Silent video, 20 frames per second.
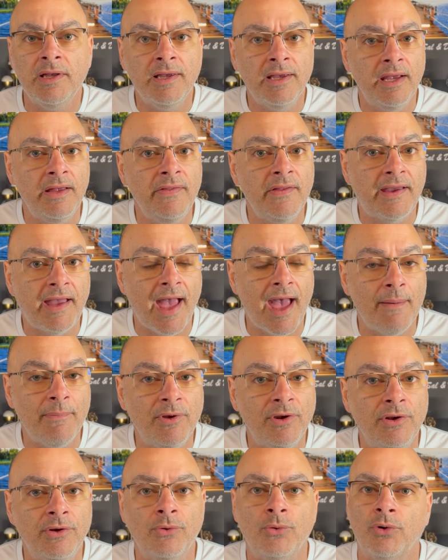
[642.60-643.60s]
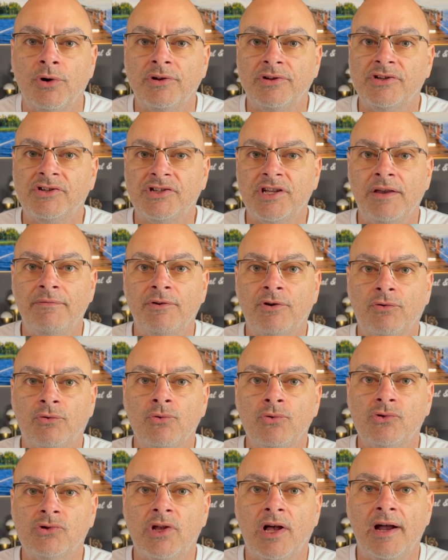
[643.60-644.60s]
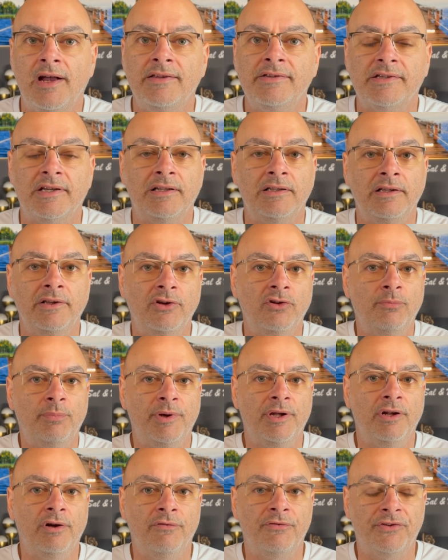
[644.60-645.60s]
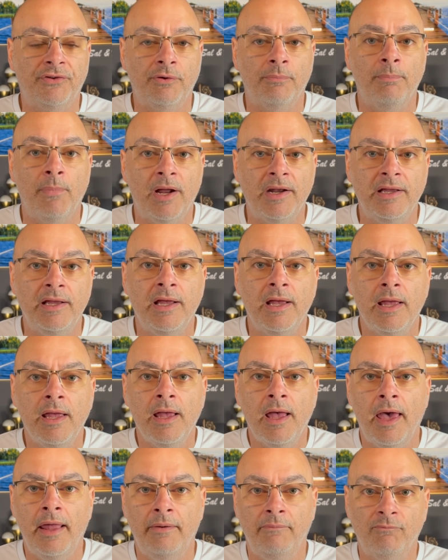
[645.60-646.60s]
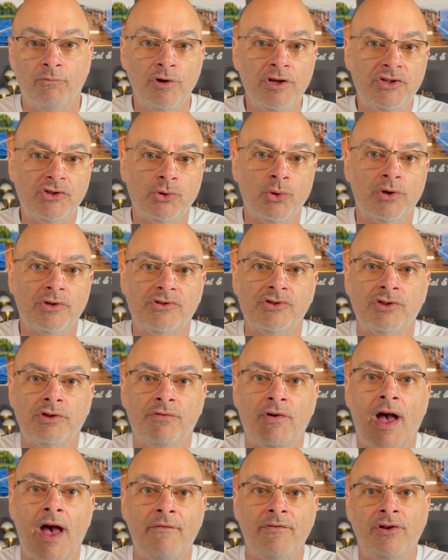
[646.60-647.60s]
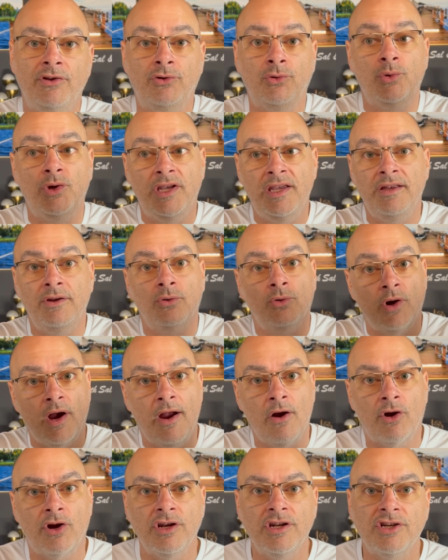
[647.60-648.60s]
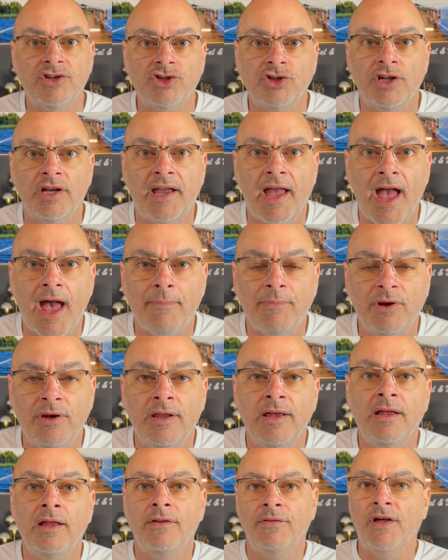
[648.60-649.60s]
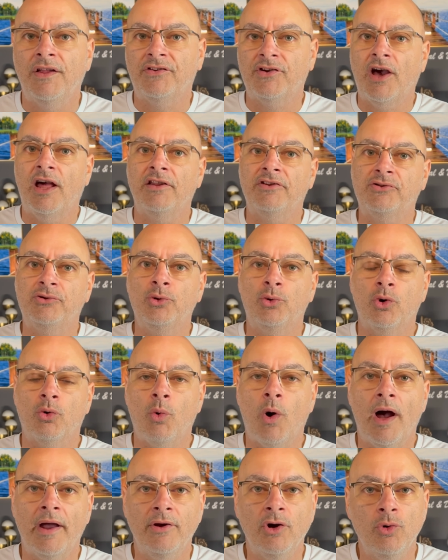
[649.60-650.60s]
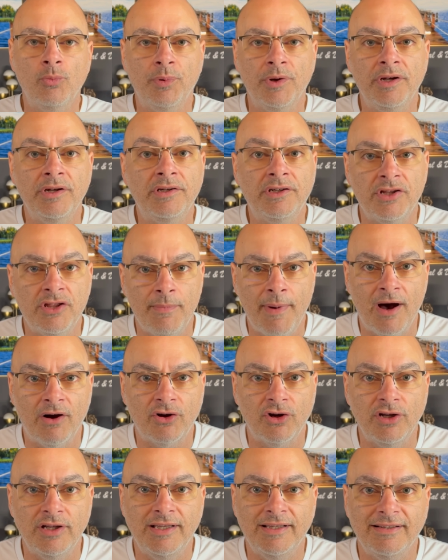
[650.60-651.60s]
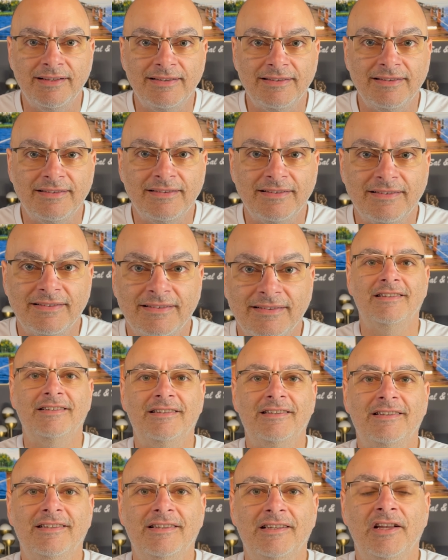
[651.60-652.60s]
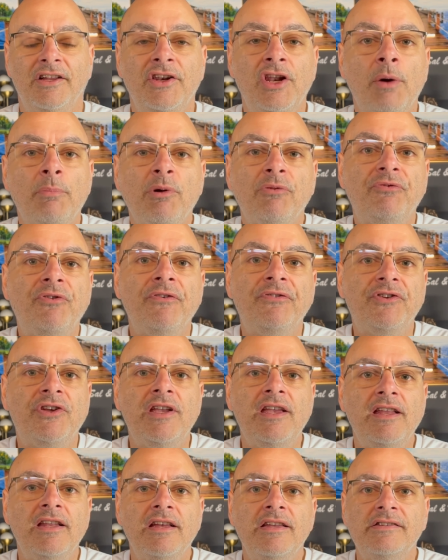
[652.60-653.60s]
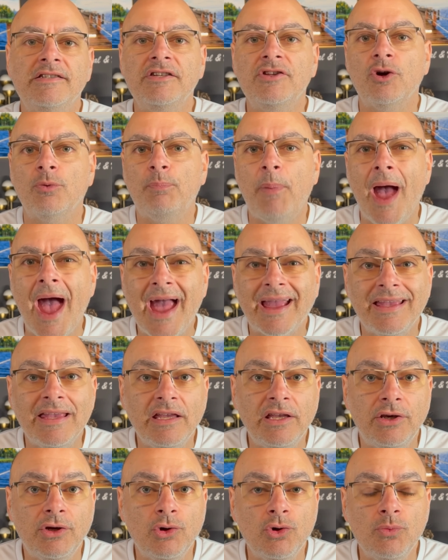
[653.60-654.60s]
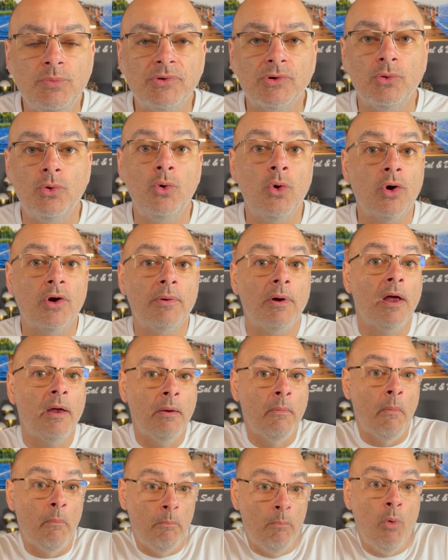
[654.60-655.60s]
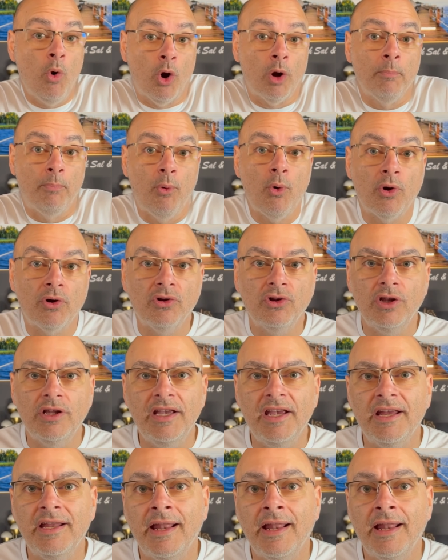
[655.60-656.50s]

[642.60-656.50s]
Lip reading: in the cabin in order to save the cruise lines a little bit of money and resources of having to heat or air condition a cabin that's got its door wide open to the balcony. Number 15 is either packing cubes or, more importantly, an